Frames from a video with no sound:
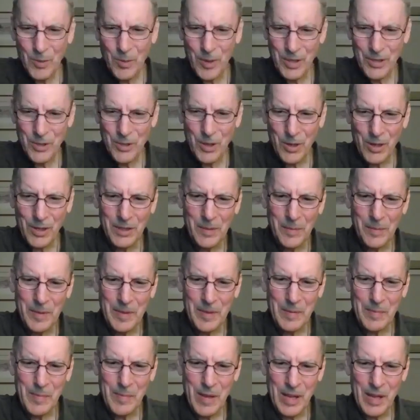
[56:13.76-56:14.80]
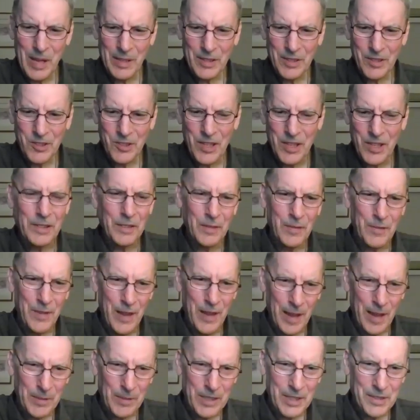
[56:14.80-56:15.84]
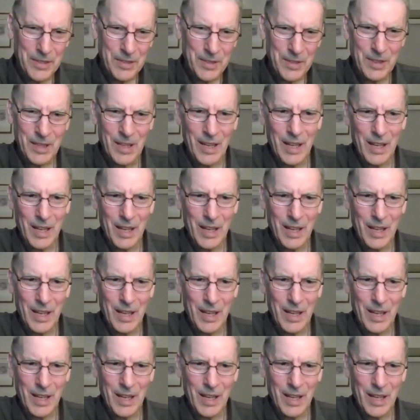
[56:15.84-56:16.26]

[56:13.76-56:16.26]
want to talk a little bit about extended families.